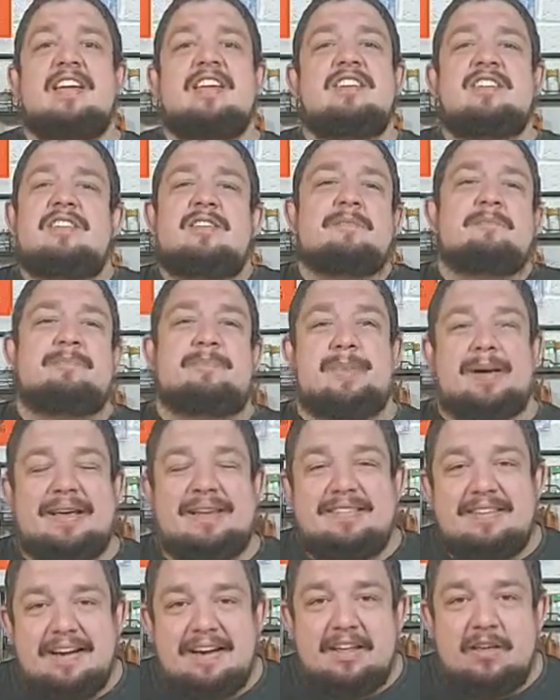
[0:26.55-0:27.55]
You can
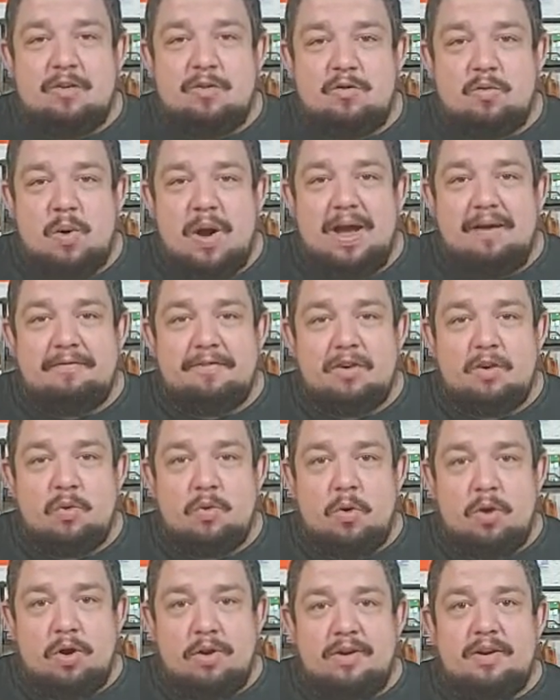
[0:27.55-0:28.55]
basically use whatever you
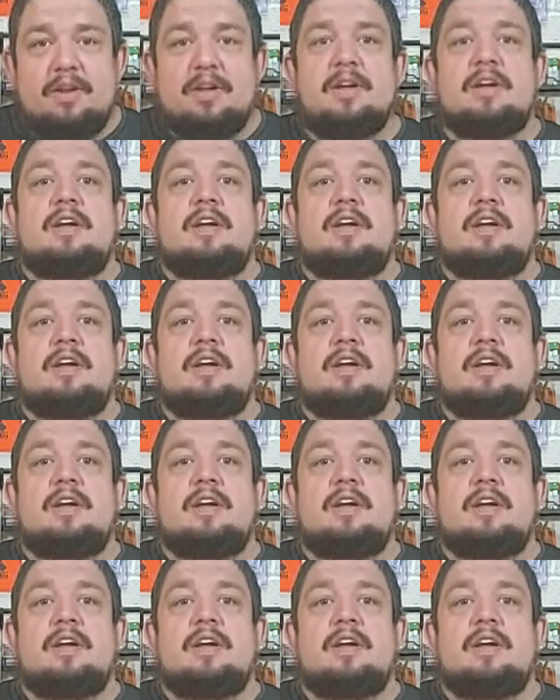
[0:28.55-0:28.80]
want.